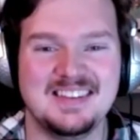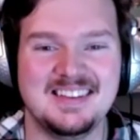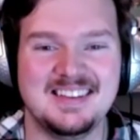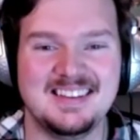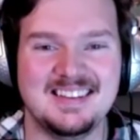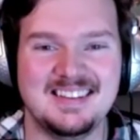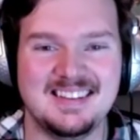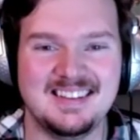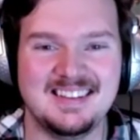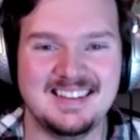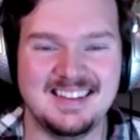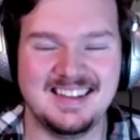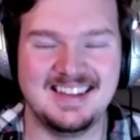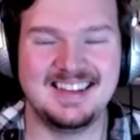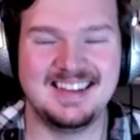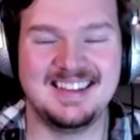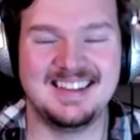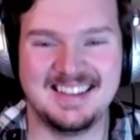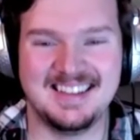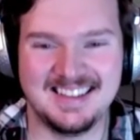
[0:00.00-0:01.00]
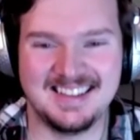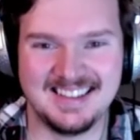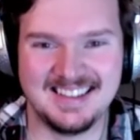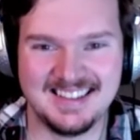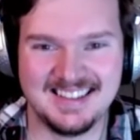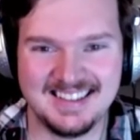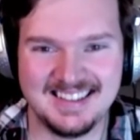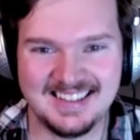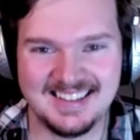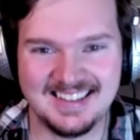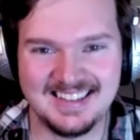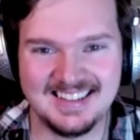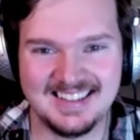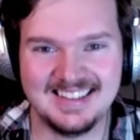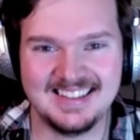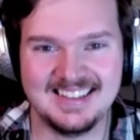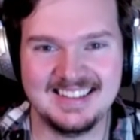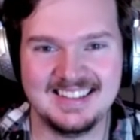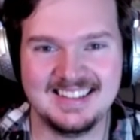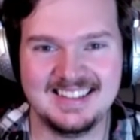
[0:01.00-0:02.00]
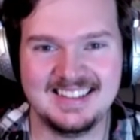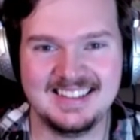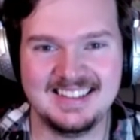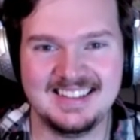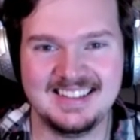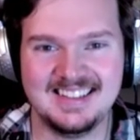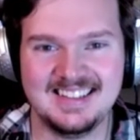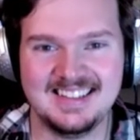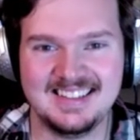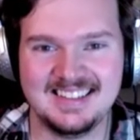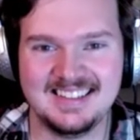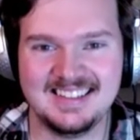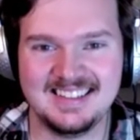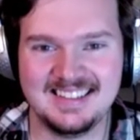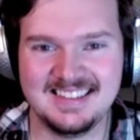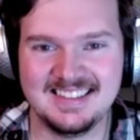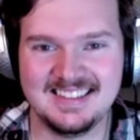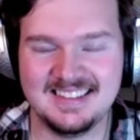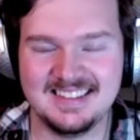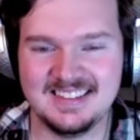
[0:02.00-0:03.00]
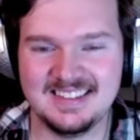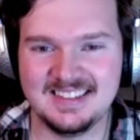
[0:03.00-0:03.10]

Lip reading: This person isn't speaking.